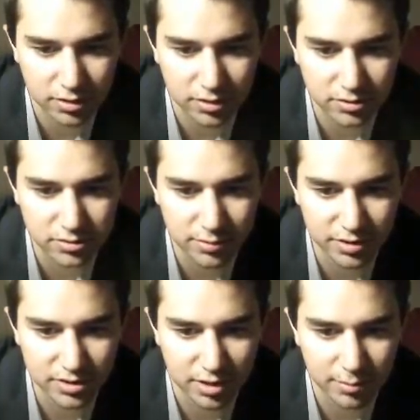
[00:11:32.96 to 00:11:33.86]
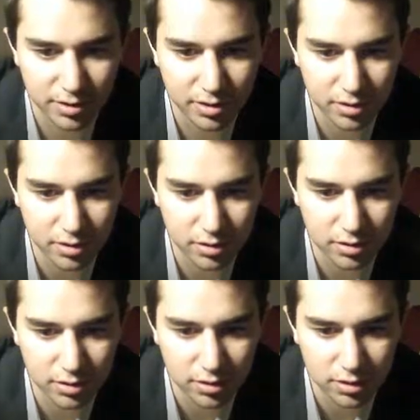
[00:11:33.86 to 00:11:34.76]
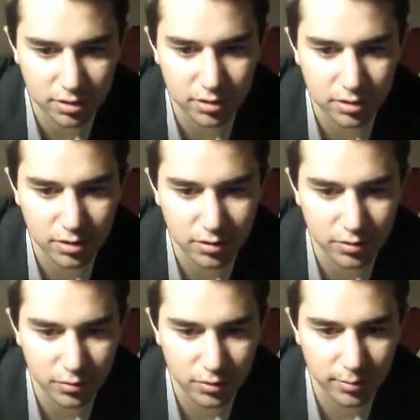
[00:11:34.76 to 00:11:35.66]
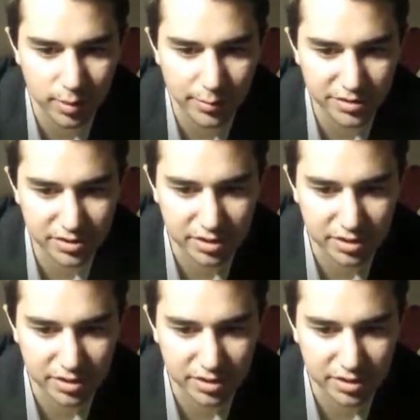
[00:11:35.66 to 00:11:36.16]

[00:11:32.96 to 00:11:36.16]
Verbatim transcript: Somebody tell me. What am I missing?